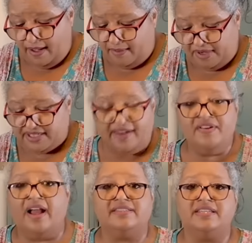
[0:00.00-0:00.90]
because I've
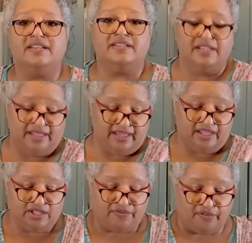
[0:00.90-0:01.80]
not seen a deal like
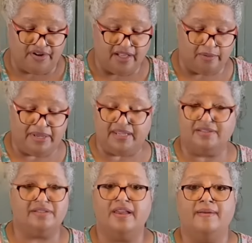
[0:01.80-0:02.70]
this for vanilla
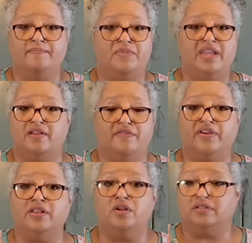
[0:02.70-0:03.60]
beans in a
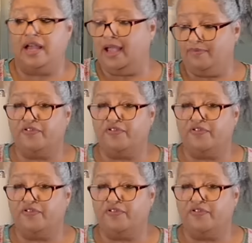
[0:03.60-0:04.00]
very long time.